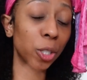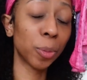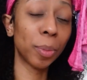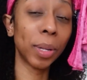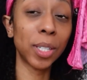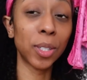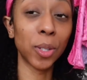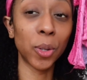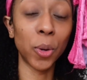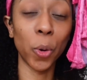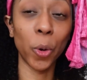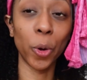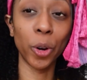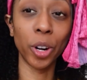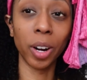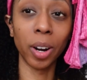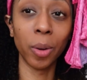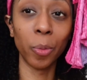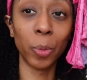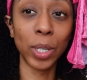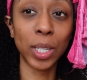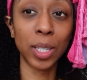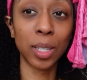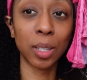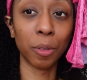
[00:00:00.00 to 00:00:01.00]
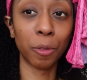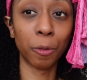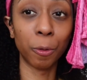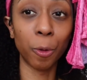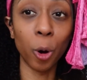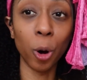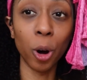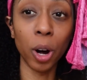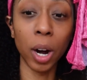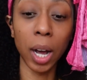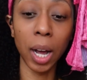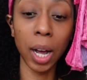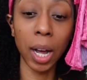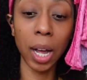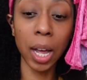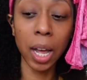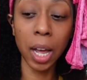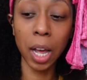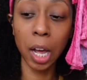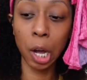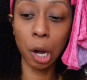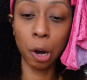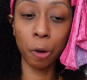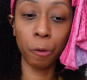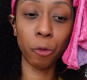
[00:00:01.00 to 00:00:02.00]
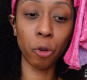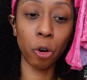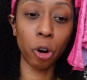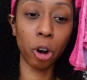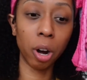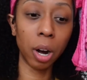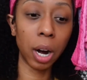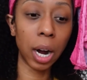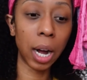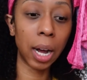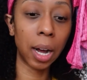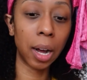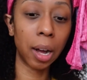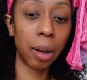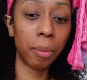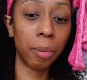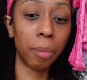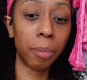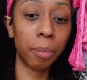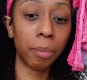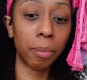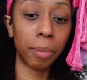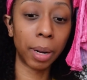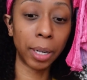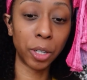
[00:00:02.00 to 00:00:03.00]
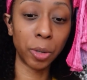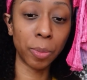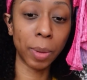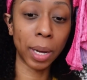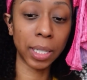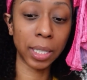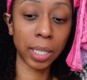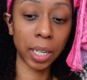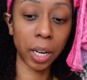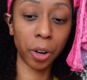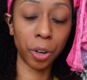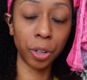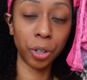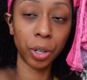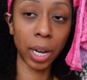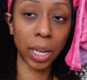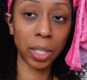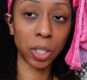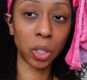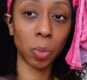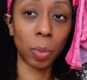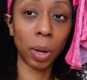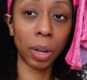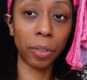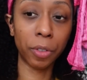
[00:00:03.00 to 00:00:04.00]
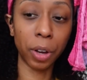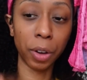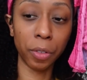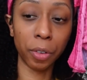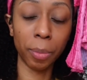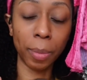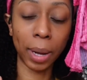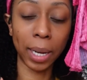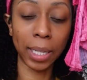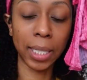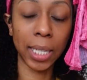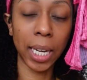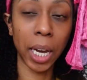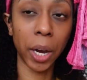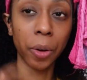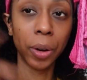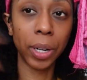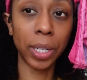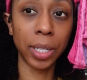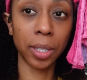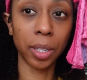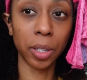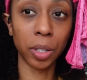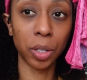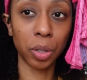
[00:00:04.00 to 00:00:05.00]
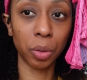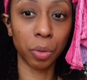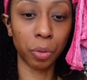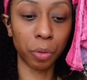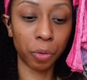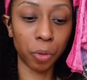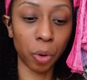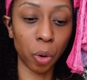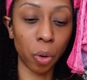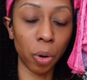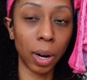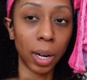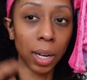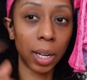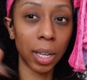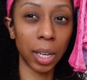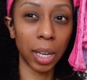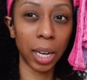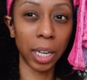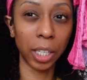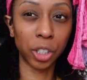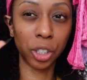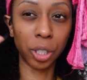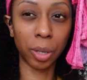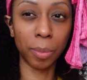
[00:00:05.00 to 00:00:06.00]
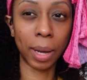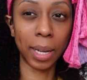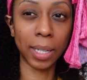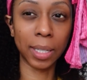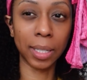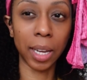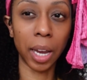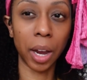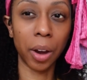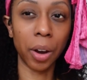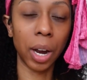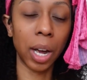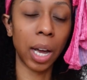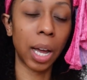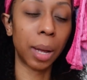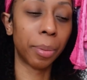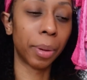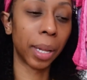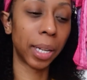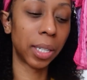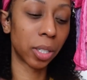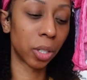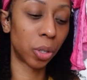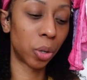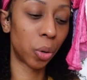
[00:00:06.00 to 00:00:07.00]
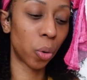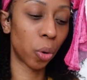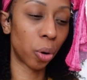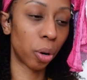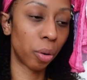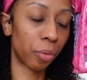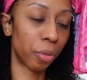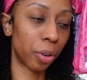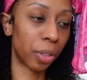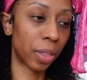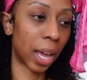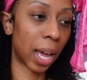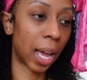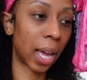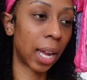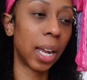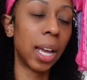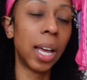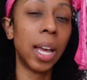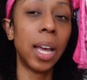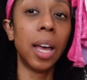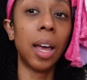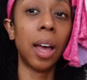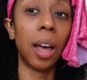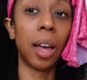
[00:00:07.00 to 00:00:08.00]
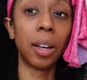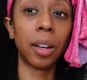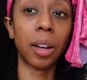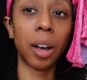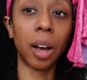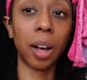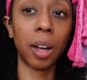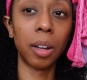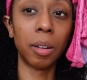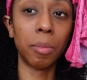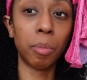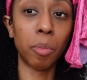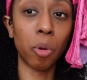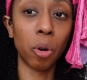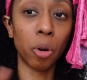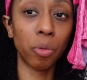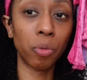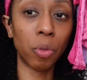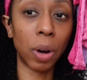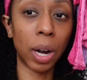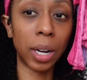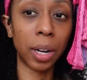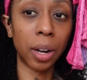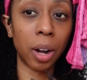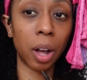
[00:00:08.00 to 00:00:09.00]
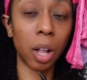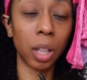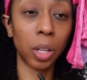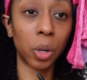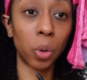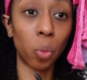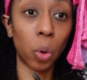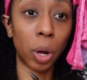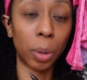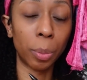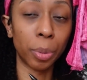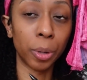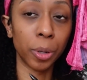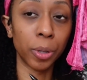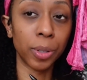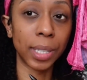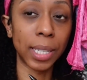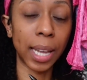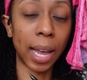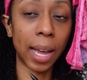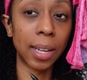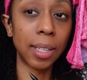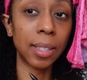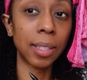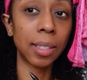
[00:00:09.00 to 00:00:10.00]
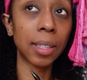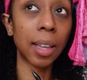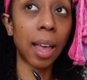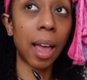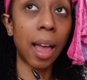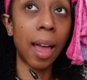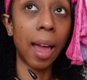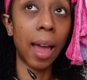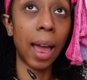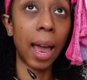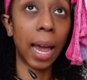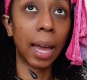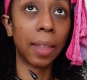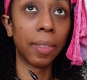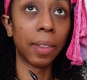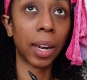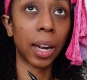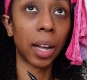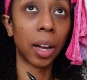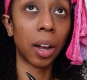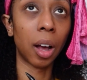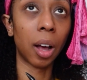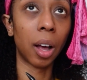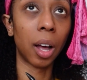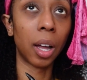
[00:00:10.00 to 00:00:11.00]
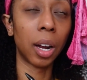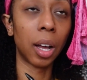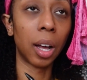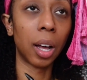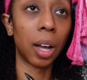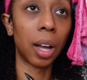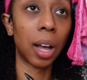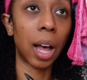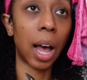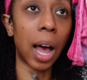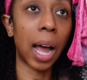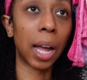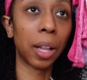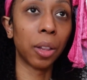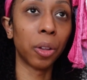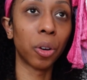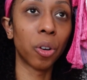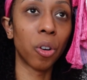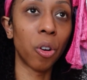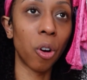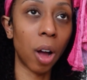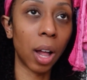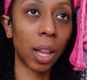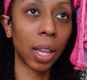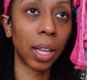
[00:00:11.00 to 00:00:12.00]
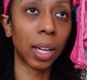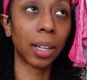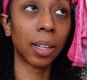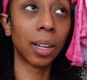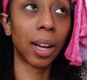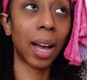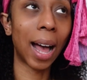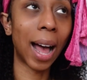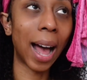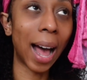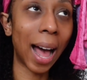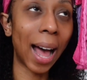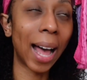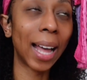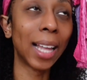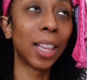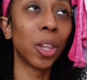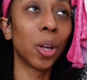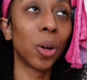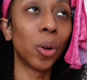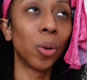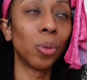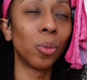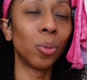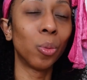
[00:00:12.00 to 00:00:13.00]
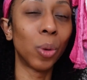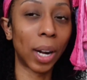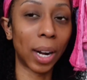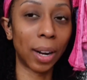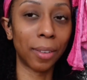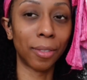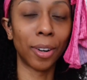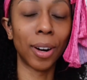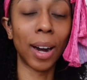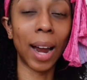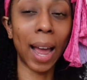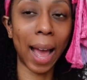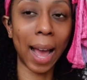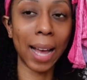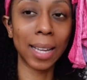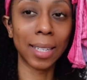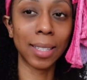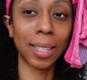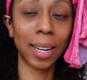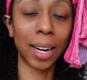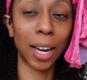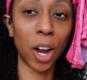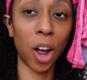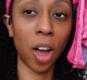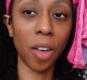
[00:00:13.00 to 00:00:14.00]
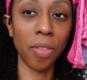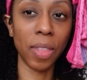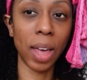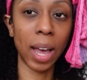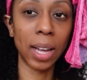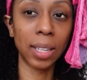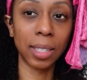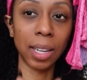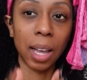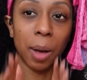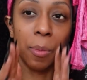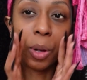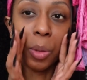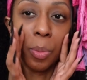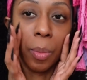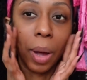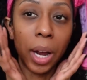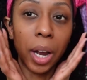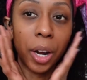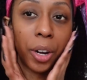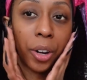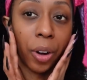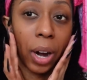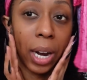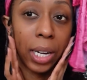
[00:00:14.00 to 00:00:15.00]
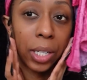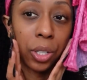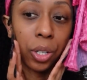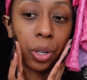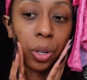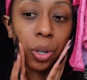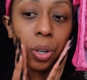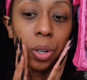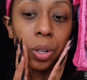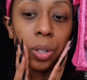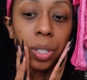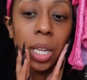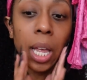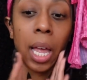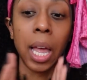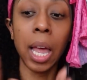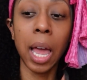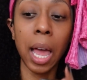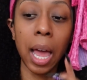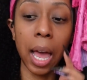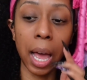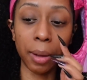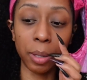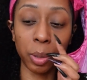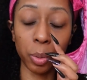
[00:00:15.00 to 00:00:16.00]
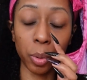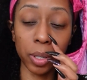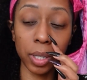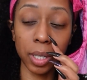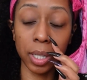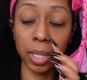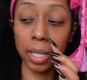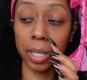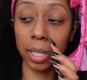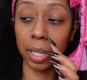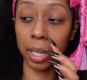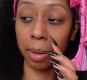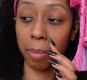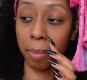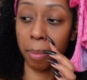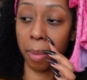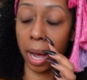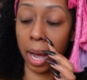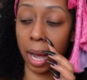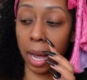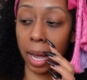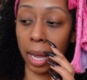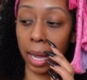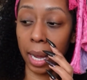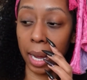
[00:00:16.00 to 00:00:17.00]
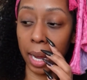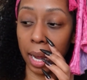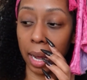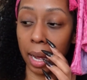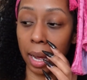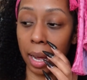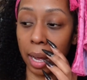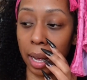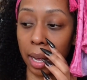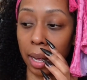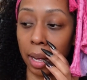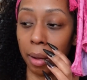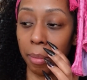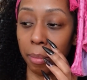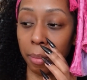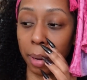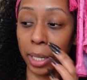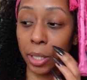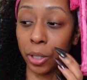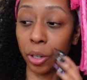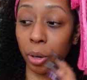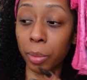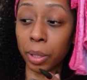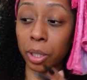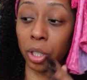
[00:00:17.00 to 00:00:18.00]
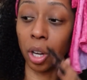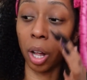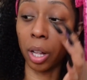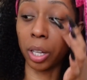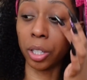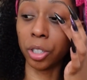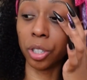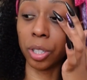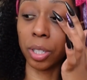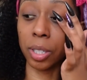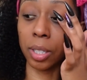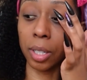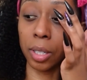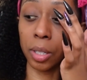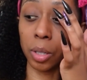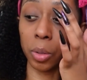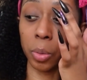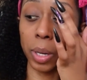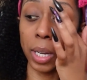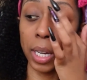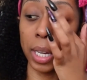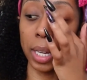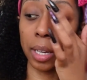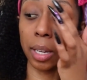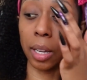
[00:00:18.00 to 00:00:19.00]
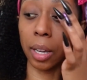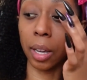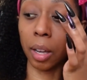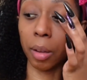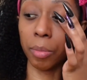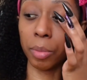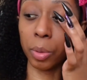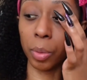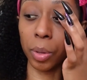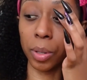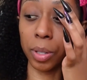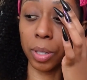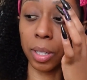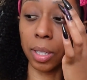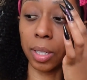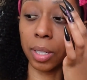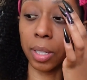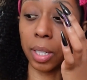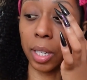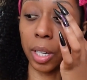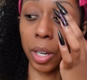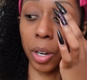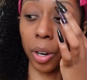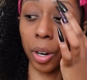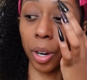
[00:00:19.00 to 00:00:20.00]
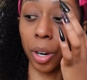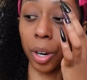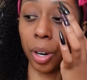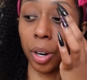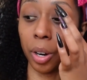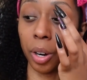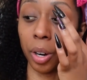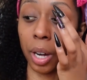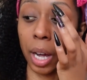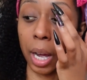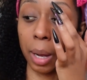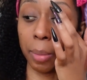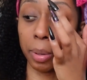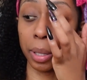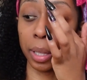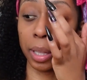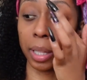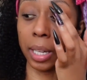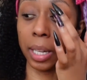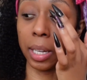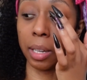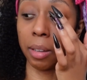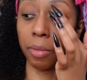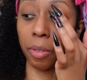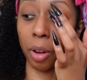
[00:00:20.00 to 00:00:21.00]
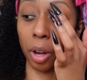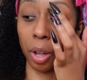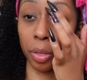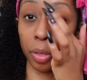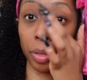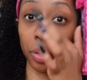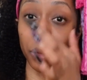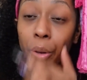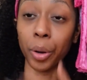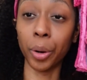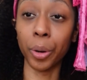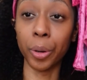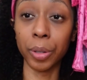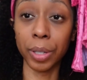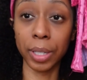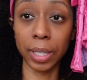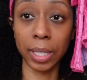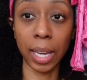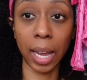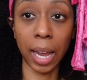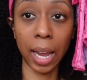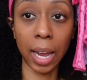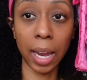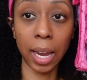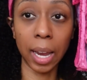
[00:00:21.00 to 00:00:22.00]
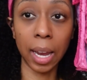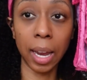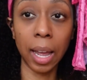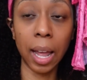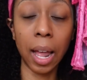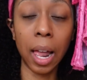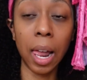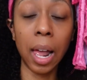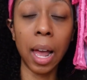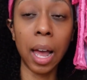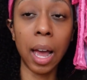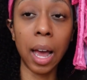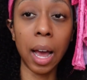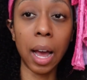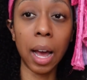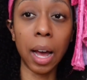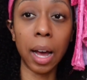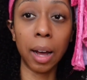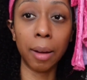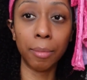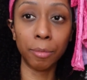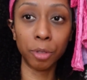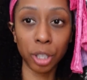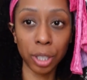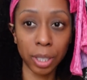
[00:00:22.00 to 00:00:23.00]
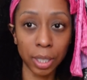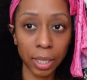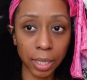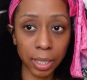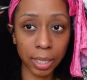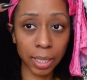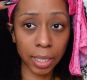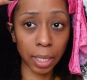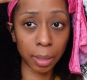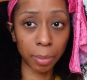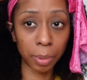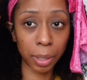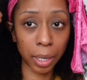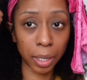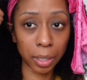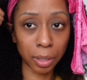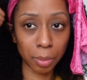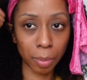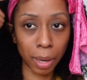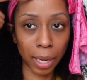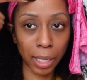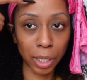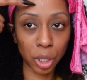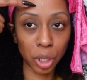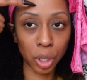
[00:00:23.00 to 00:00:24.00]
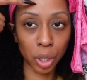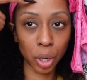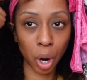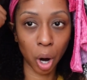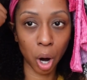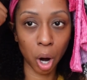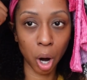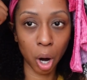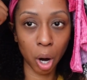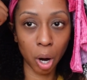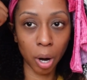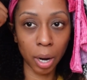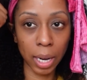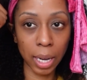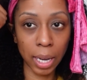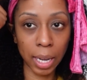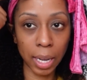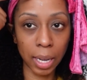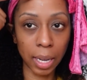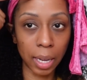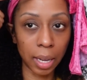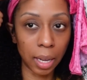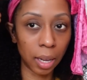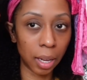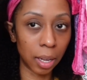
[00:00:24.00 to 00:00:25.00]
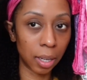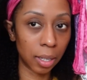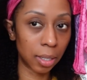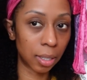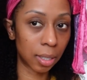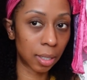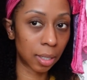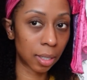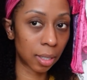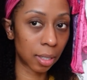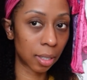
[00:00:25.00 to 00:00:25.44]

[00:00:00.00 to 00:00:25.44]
just placed an order with Sephora for um, my new mascara. You guys know my favorite mascara is the Sephora Collection Mascara. I placed a new order for that. I got more retinol in one percent, and then I got uh, hyaluronic, hyalo, whatever acid. I got that to help with my under eye circles. I'm supposed to see my uh, my dermatologist this week. I'm supposed to see her, I believe, on Thursday, um, just to see, because my scar is